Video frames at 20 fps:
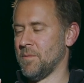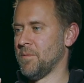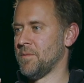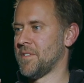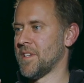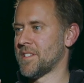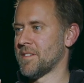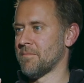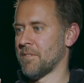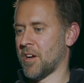
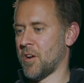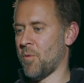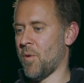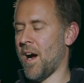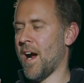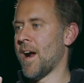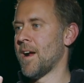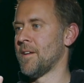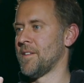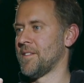
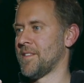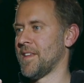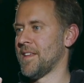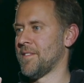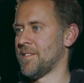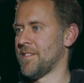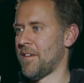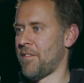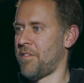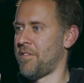require
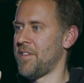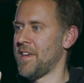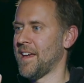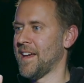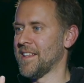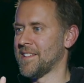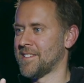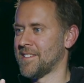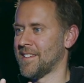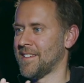that the thing
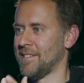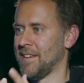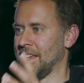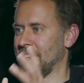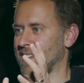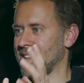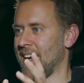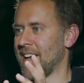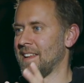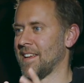it's
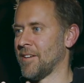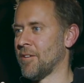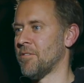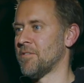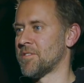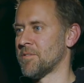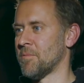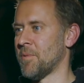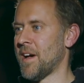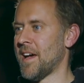ignited
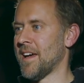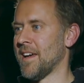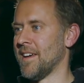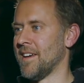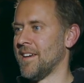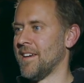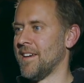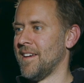goes away